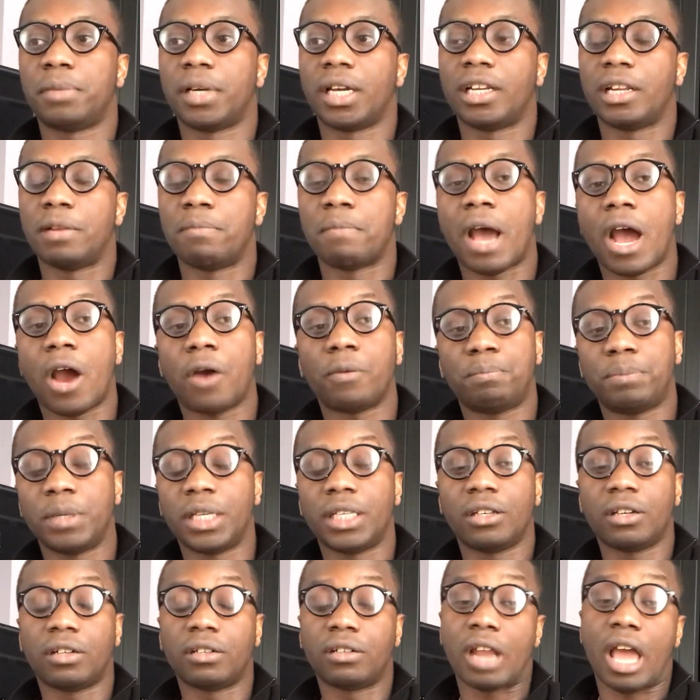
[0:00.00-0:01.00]
But in my
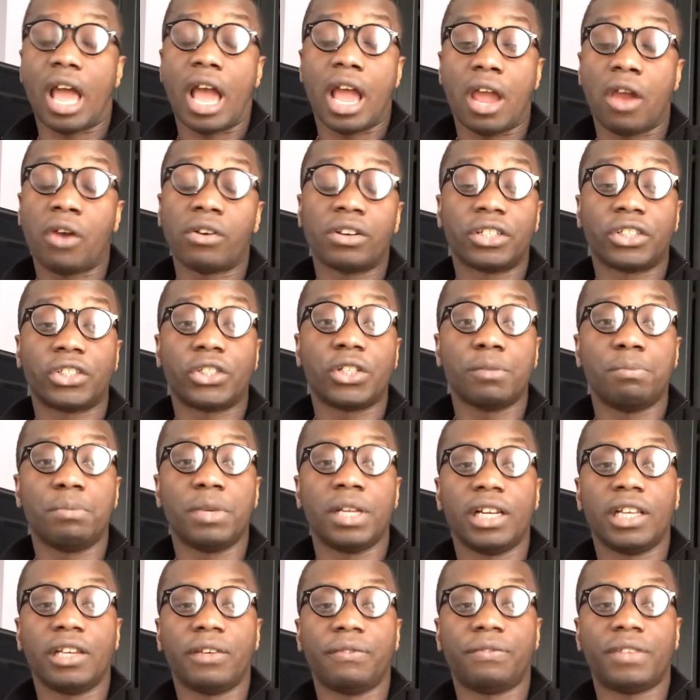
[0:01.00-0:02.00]
opinion, I honestly
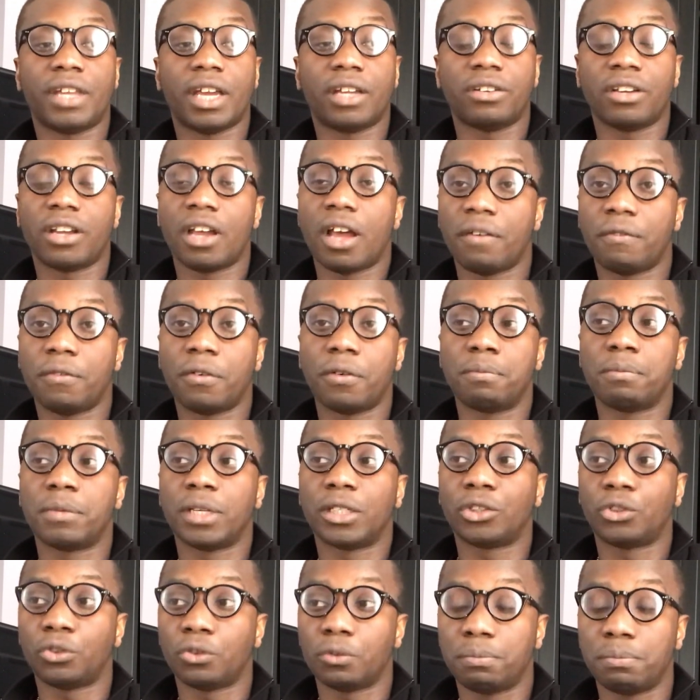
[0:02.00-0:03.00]
believe that the
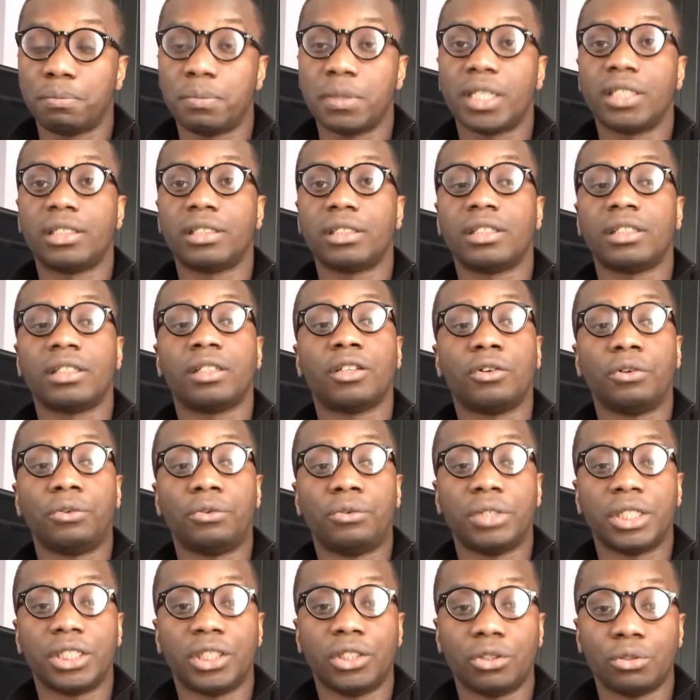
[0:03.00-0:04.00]
government should be
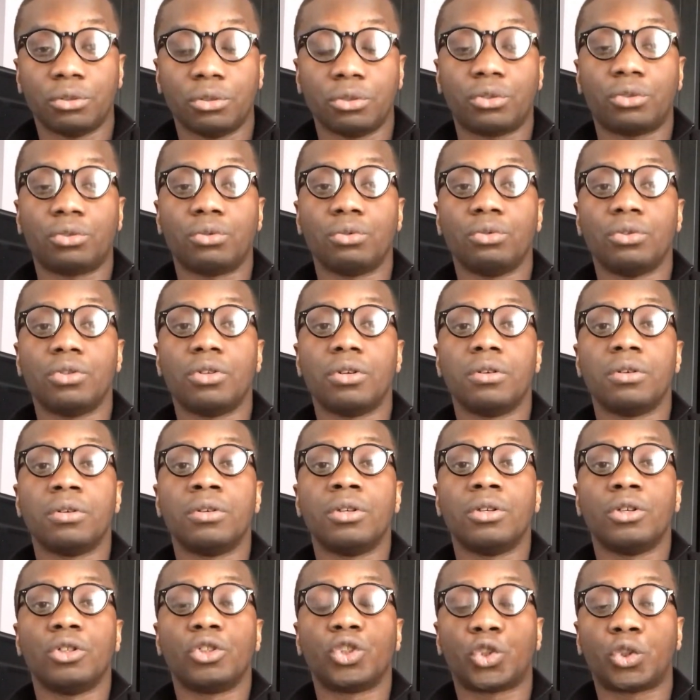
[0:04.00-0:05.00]
reduced to the
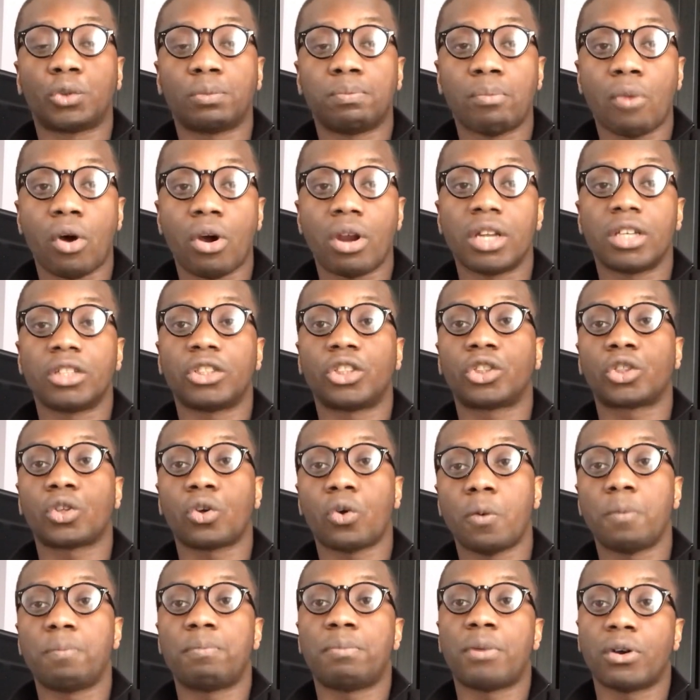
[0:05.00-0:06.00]
smallest
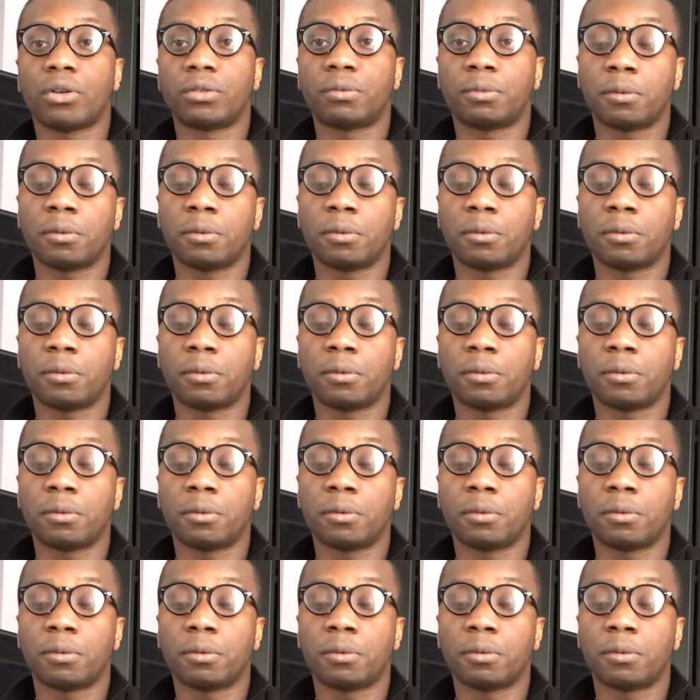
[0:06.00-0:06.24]
scope